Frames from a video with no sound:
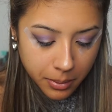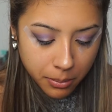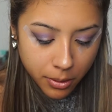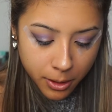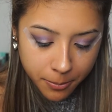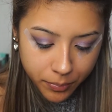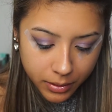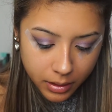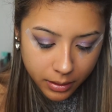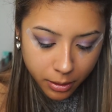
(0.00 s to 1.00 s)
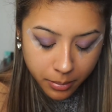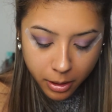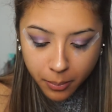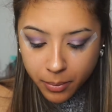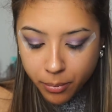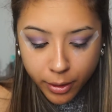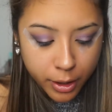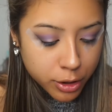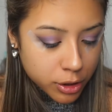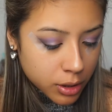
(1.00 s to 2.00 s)
gonna put a little bit on my
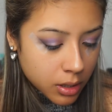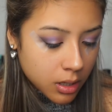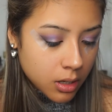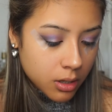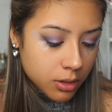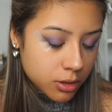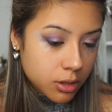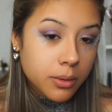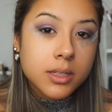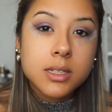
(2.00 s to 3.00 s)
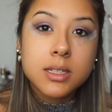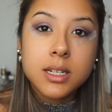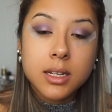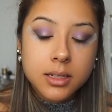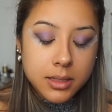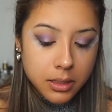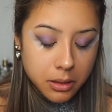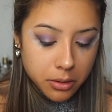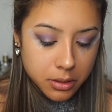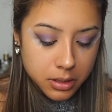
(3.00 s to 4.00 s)
brush so it sticks, the
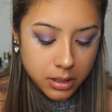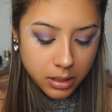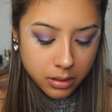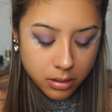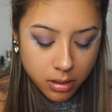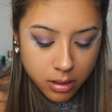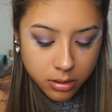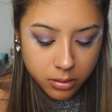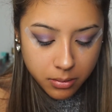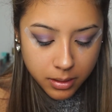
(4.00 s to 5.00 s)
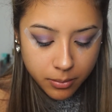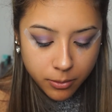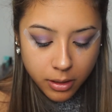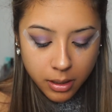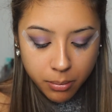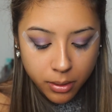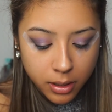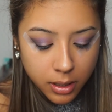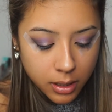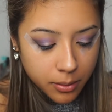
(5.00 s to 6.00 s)
glitter sticks onto it when I put
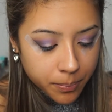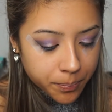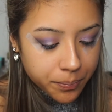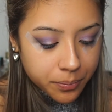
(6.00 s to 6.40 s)
it in.